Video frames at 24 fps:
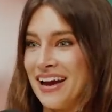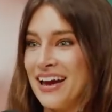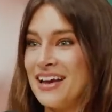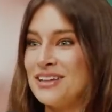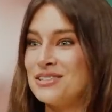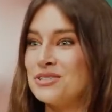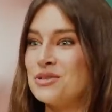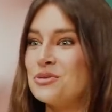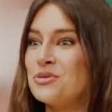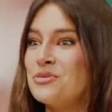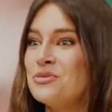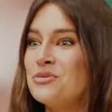It's
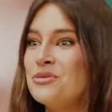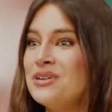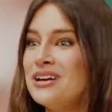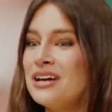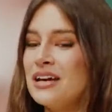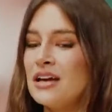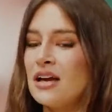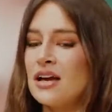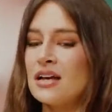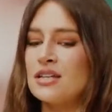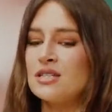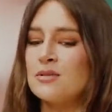can't. Re-
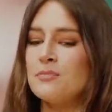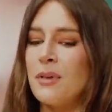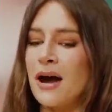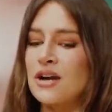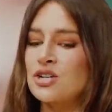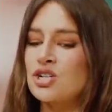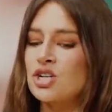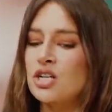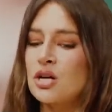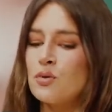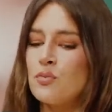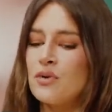well, you are
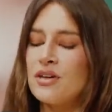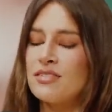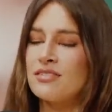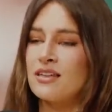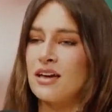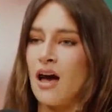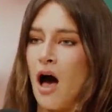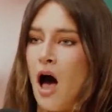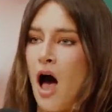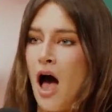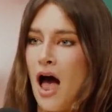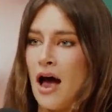gorgeous. with
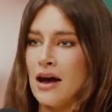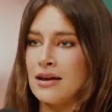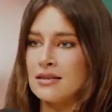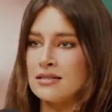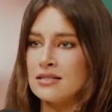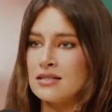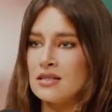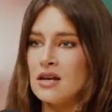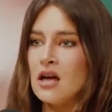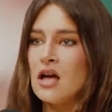guys.